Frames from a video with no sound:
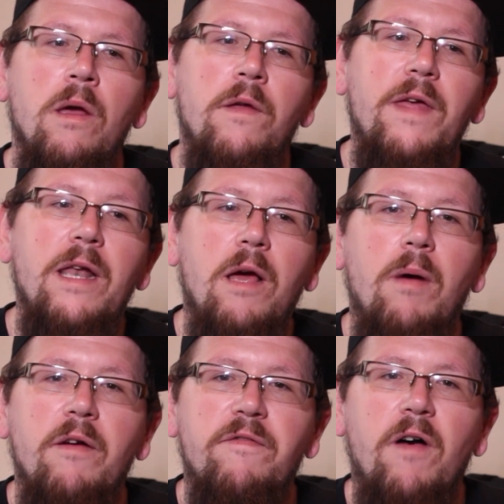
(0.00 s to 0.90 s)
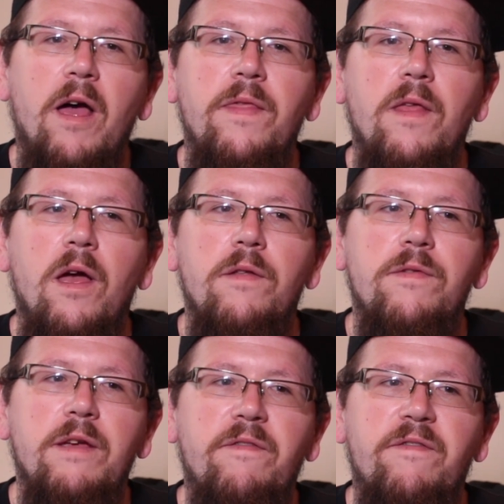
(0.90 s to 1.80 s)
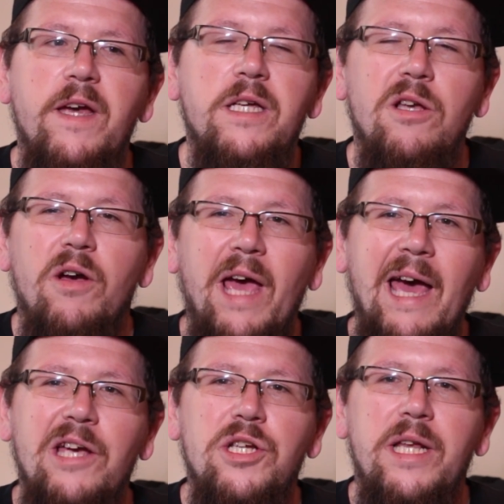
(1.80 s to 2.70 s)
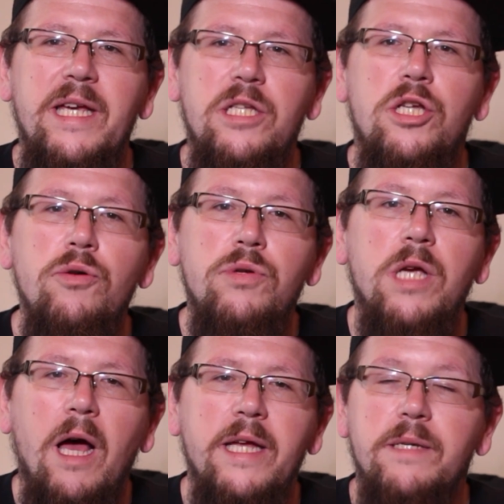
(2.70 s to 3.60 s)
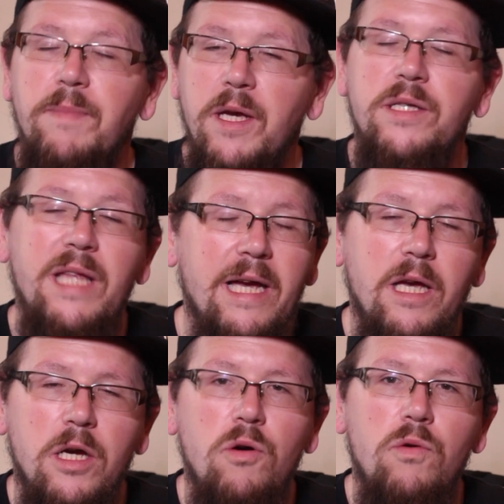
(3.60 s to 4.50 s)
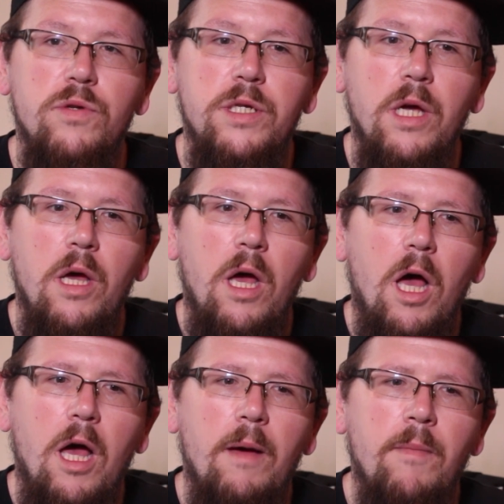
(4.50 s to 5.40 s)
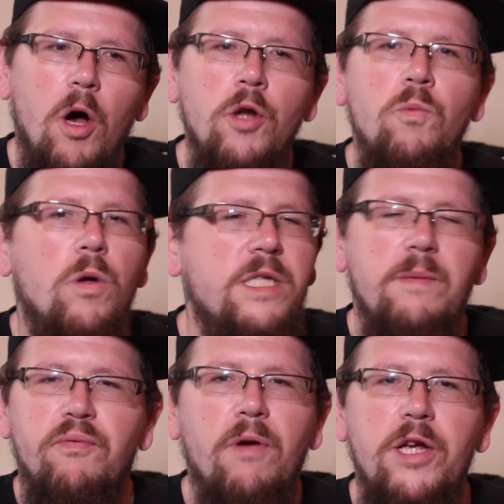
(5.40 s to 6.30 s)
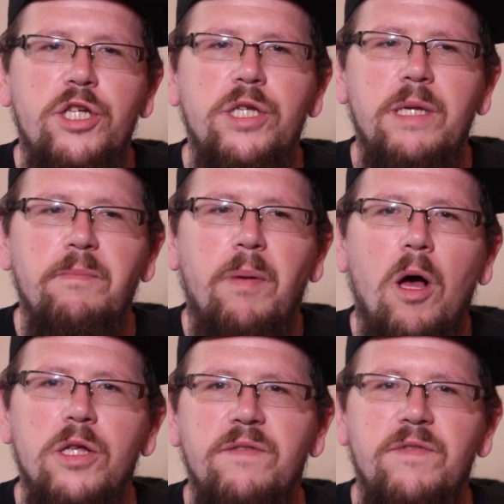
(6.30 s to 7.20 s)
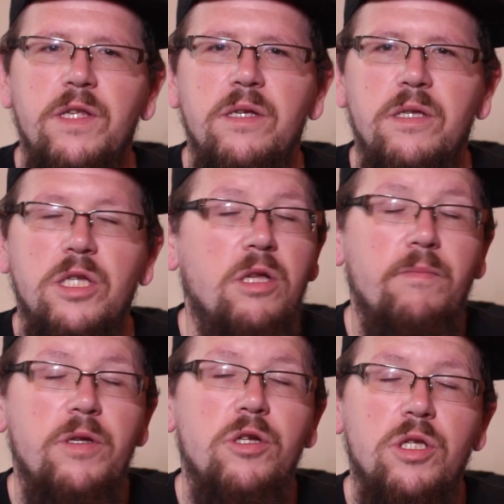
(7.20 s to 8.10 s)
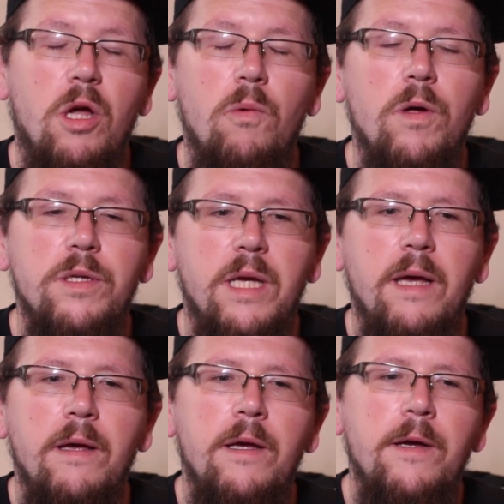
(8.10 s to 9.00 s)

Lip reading: Then I might find that the thick sock actually is too tight, because that can cause unwanted pressures in parts of the stump you just don't want it.